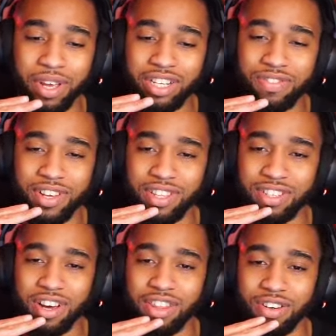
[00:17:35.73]
I just feel like there's
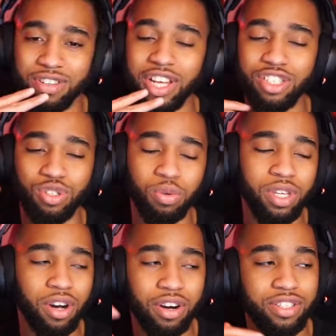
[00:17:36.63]
other like
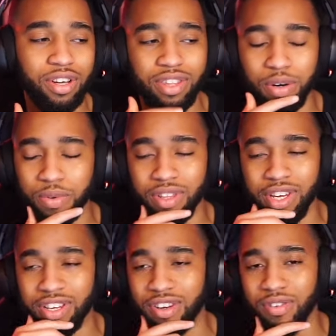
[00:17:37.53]
soothing artists out there with
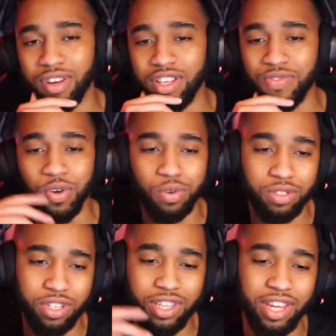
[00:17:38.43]
like you know nice vocals,
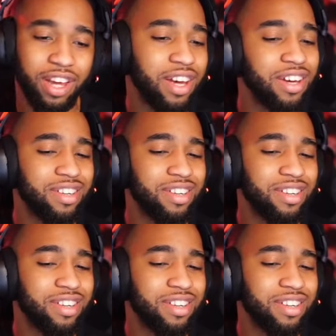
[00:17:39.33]
shit like that.